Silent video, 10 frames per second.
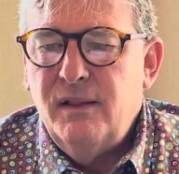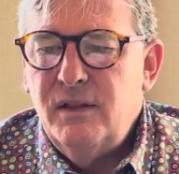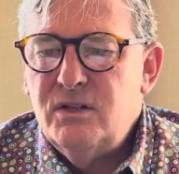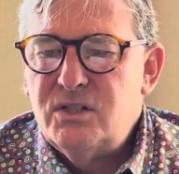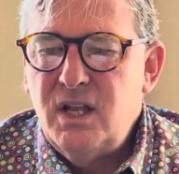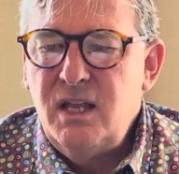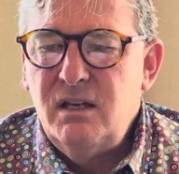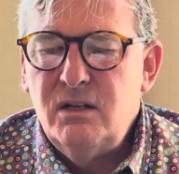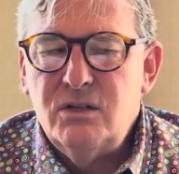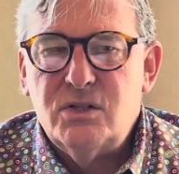The estate
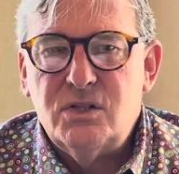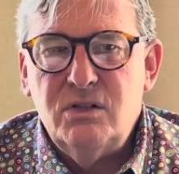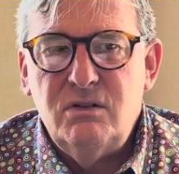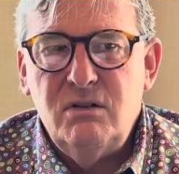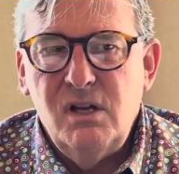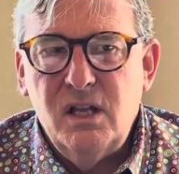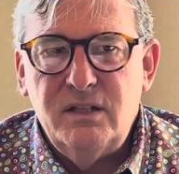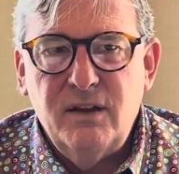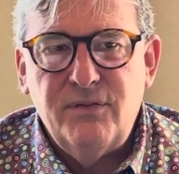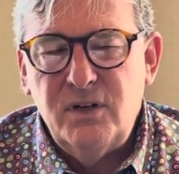is a
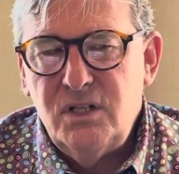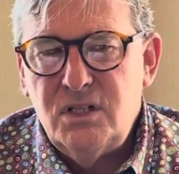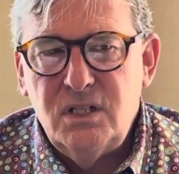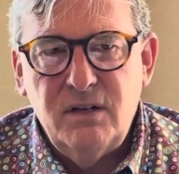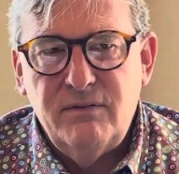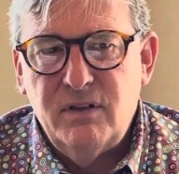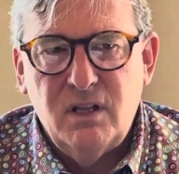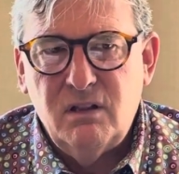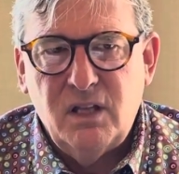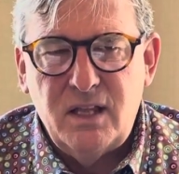definition of
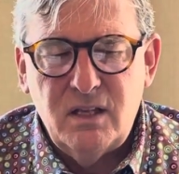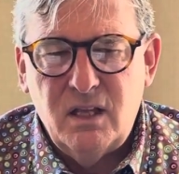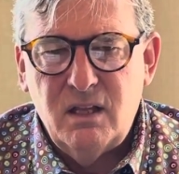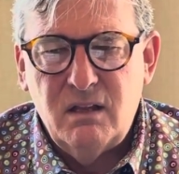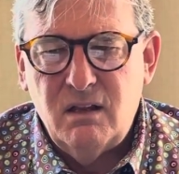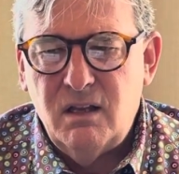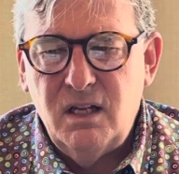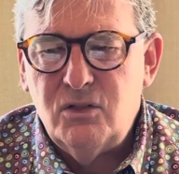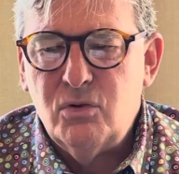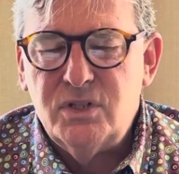an
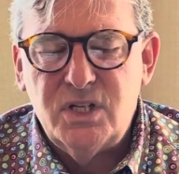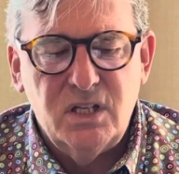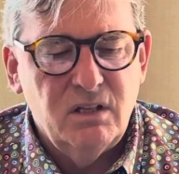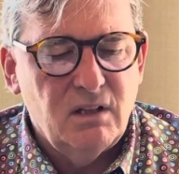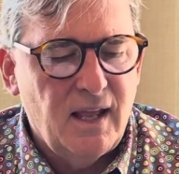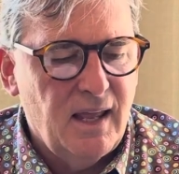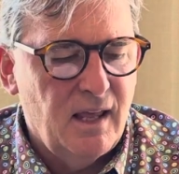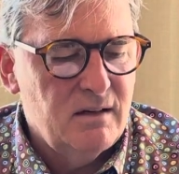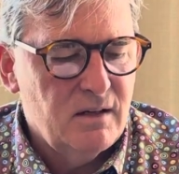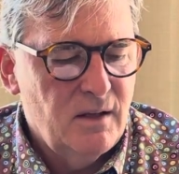interest in the
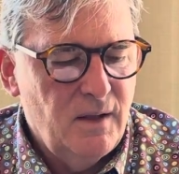land.